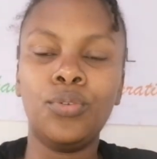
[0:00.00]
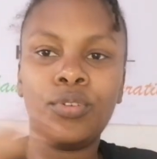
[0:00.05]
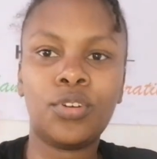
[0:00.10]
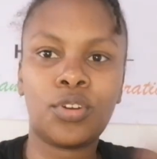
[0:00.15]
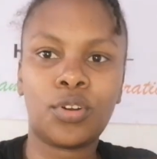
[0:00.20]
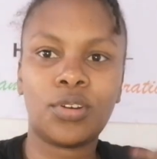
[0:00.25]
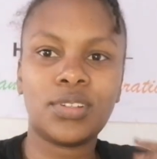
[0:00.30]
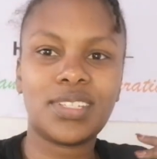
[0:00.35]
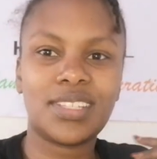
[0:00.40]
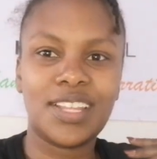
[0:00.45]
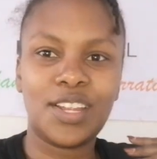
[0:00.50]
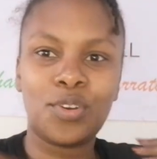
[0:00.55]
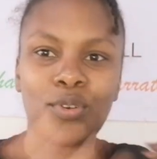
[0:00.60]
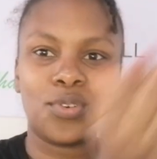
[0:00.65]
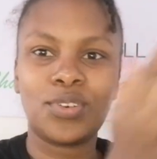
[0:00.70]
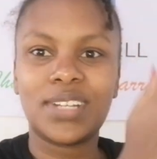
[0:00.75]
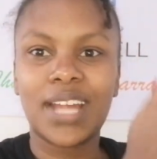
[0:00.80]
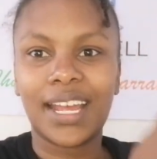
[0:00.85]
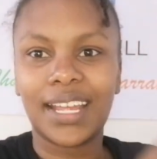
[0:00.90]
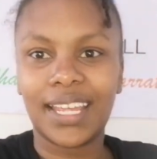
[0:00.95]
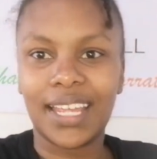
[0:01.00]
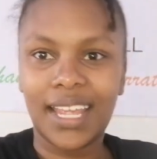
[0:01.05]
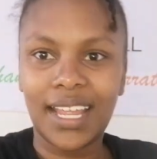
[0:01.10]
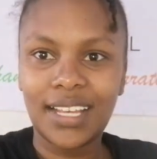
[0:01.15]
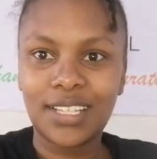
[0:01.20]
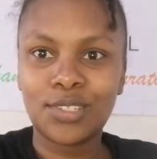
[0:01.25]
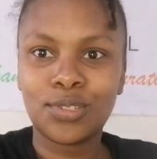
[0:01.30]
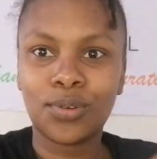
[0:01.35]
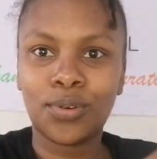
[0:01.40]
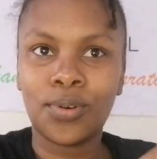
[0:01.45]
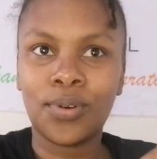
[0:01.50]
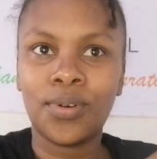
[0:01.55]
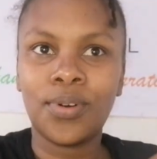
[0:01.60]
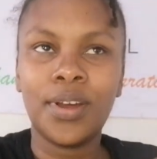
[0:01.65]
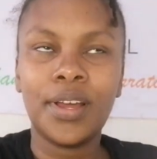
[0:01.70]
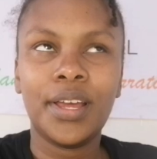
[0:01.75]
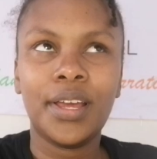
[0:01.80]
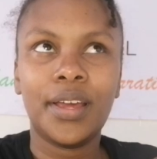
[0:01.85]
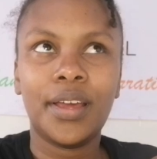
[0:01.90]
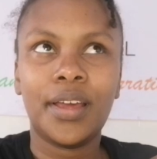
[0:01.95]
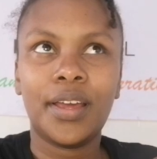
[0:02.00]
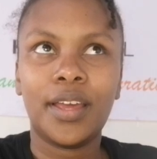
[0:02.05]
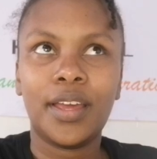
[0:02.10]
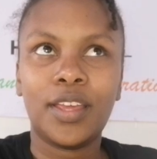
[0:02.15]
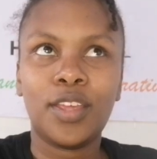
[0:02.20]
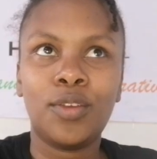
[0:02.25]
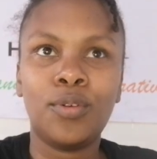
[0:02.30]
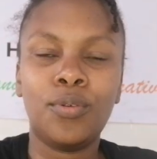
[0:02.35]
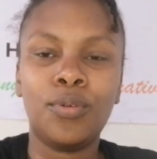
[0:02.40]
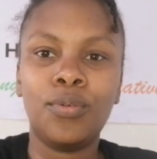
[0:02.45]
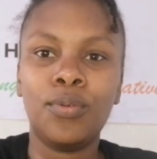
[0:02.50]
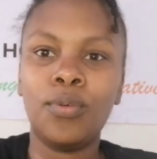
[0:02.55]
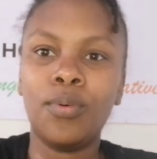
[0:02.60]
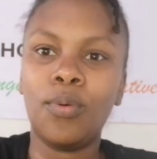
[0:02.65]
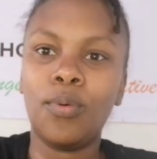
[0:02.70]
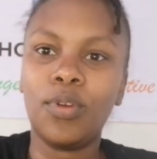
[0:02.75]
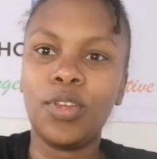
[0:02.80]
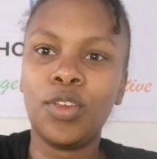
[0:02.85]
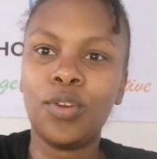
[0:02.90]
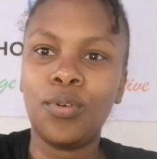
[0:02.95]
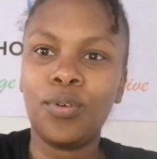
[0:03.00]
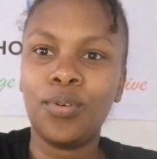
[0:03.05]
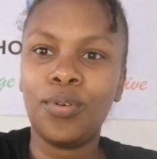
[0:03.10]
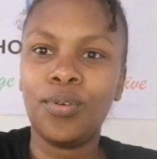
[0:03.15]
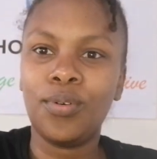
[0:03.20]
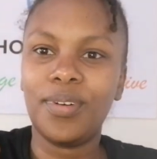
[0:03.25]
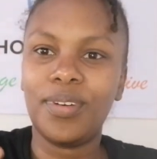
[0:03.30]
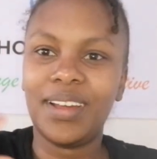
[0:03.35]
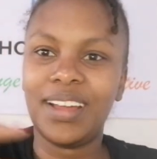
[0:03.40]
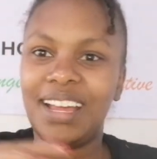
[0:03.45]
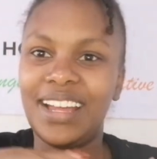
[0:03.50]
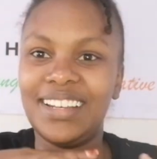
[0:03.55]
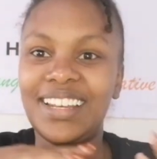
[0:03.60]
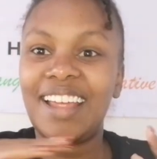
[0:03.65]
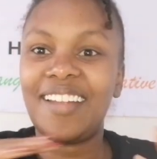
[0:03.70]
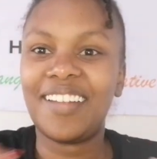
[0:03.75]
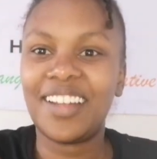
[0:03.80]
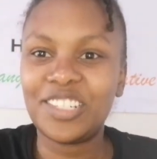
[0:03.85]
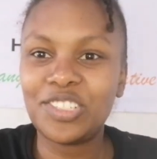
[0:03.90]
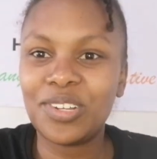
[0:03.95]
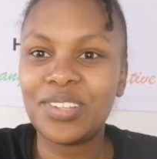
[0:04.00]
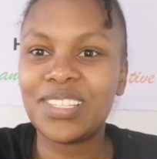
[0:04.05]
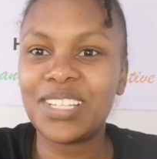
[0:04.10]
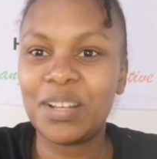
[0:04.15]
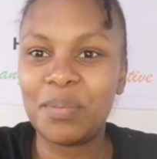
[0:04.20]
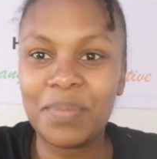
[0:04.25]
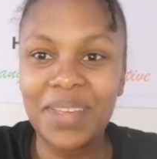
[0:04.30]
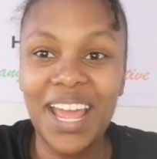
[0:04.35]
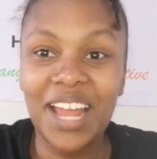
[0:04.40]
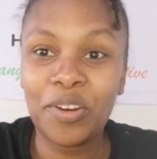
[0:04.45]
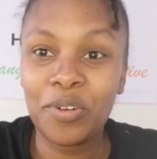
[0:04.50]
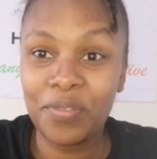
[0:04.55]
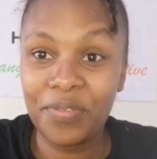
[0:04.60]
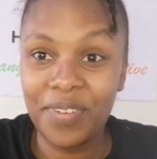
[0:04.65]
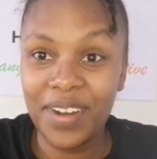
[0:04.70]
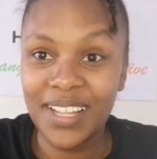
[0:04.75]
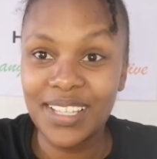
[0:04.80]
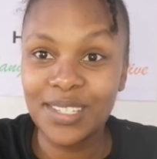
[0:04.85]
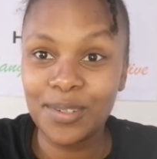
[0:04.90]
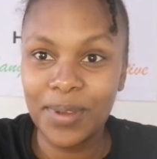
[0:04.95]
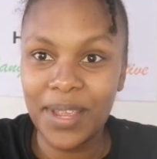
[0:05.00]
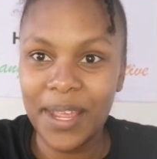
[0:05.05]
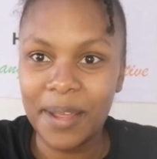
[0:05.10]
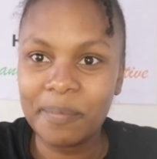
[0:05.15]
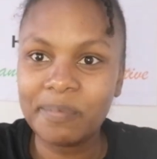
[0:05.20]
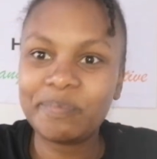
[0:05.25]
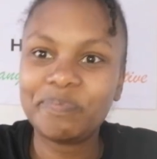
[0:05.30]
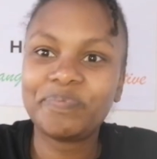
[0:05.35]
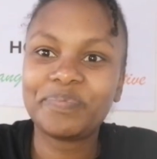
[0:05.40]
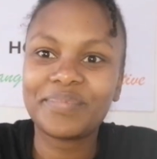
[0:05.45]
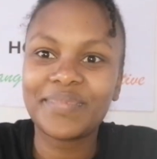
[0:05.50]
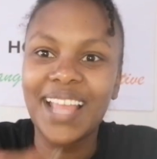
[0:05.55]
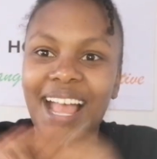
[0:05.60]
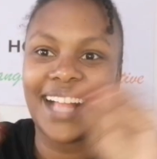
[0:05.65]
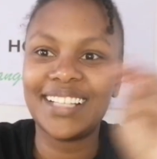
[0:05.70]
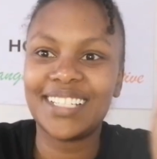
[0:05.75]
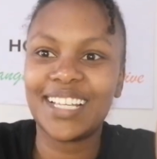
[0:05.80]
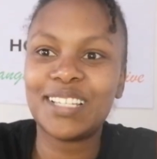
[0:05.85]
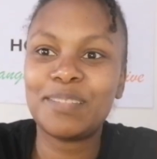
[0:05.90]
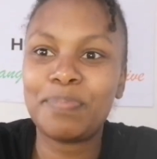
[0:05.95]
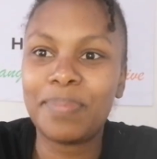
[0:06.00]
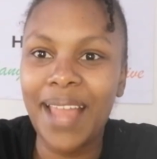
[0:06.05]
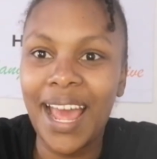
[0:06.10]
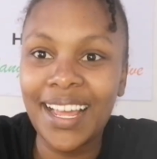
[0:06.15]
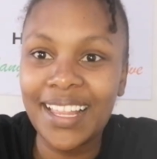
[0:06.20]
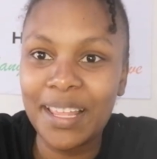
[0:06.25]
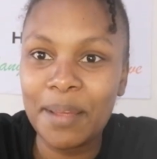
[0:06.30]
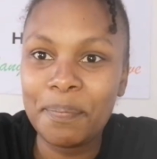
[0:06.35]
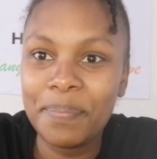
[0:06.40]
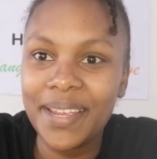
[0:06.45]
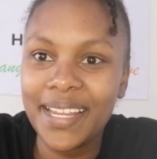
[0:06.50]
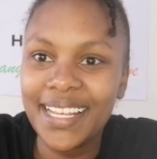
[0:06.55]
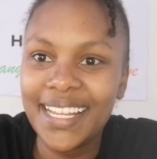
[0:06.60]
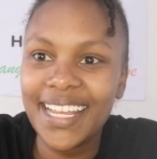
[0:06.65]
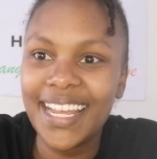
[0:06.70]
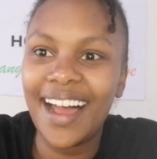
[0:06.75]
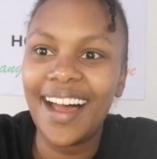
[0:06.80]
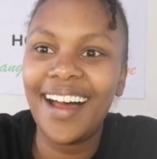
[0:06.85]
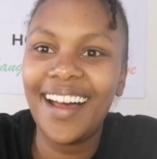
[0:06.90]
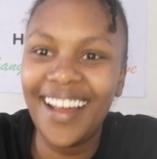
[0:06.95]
you cross the road again. So you directions and me are not friends. Okay, I just plug the pin